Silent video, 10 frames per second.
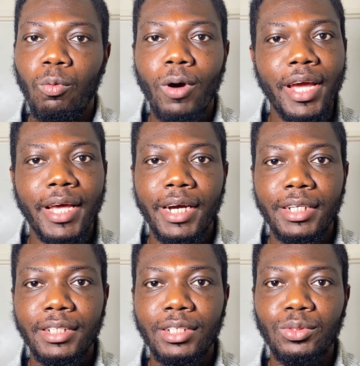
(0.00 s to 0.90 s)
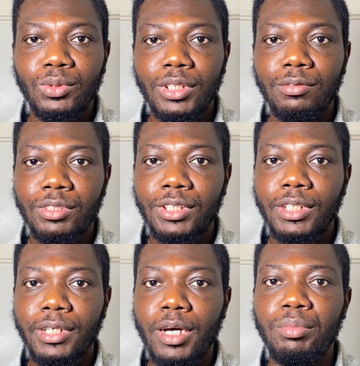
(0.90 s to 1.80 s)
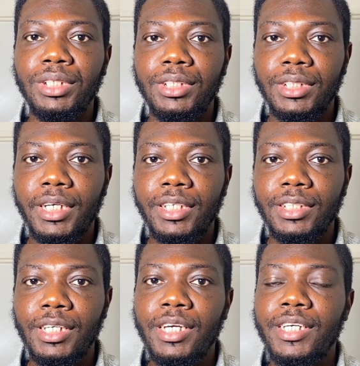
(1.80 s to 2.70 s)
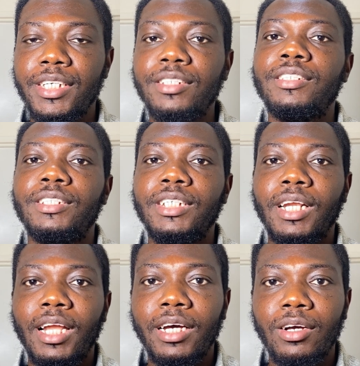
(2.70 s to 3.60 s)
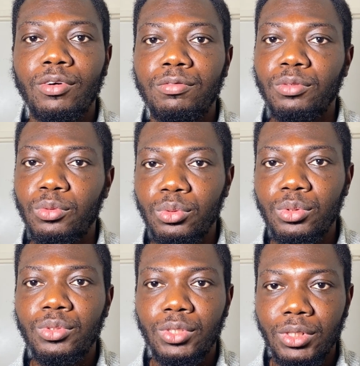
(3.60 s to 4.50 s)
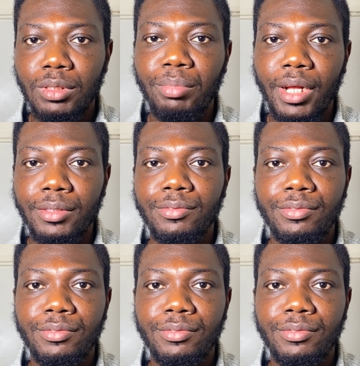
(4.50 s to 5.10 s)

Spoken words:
why Canada student visa have been denied is the lack of good study plan.